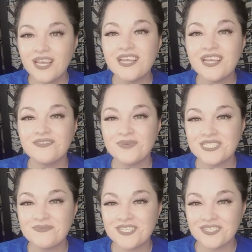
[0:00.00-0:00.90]
Hey everybody,
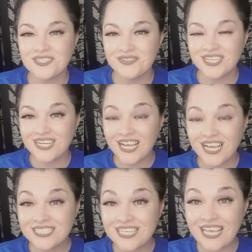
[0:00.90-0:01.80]
it's Miss Hollywood here,
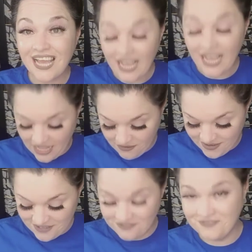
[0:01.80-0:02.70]
and today I have
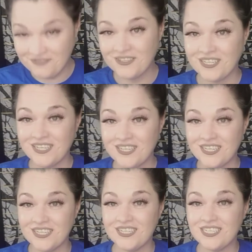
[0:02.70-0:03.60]
my
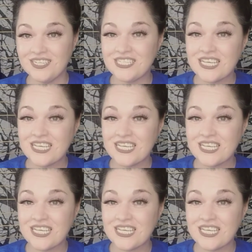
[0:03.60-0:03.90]
first